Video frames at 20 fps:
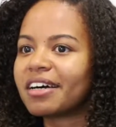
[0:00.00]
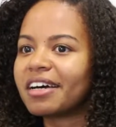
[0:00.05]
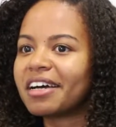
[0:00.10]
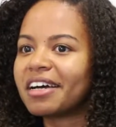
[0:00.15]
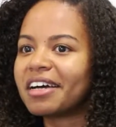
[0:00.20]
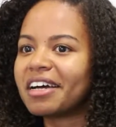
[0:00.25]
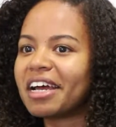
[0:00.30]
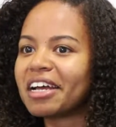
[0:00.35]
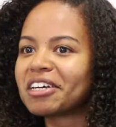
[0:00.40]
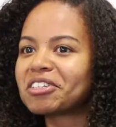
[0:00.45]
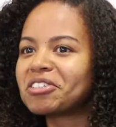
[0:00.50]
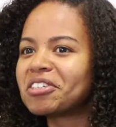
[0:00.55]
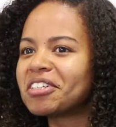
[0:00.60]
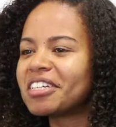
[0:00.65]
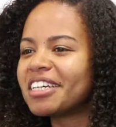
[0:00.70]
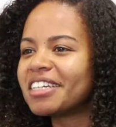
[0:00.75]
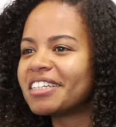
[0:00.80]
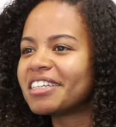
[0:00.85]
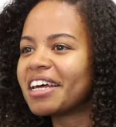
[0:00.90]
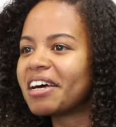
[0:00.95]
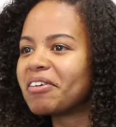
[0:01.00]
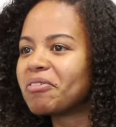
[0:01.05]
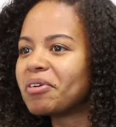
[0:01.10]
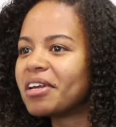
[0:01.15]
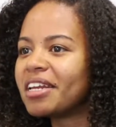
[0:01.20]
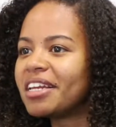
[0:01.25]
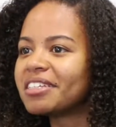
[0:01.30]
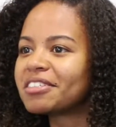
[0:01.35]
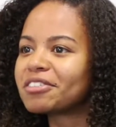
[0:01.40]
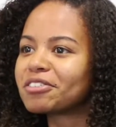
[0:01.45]
actually in a
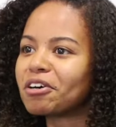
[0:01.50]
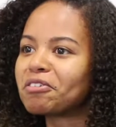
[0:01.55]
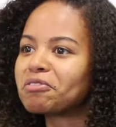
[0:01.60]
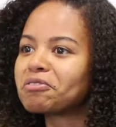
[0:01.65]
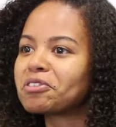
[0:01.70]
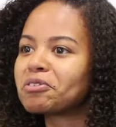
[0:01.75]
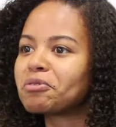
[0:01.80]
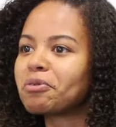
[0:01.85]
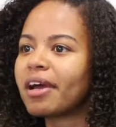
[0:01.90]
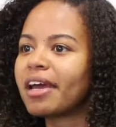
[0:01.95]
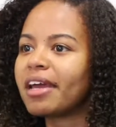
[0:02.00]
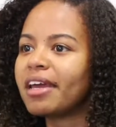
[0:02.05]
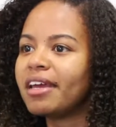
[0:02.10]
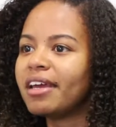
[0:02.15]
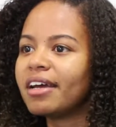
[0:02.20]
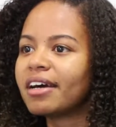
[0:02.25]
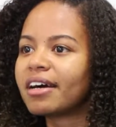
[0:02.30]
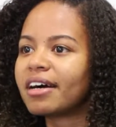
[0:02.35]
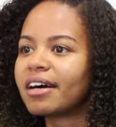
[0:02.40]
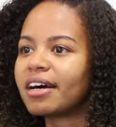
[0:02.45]
really soft way.